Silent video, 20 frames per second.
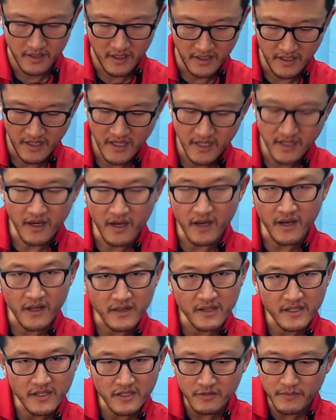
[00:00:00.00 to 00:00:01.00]
and hit a
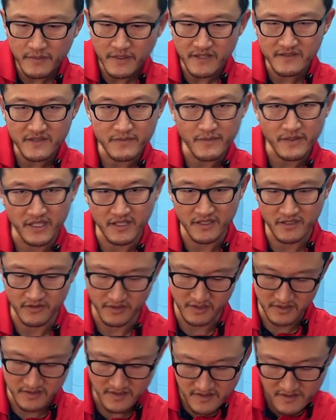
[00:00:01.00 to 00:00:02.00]
little bit of spin into
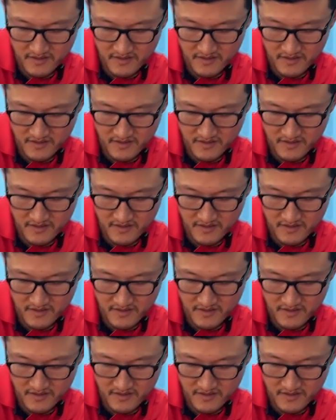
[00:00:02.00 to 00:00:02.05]
it.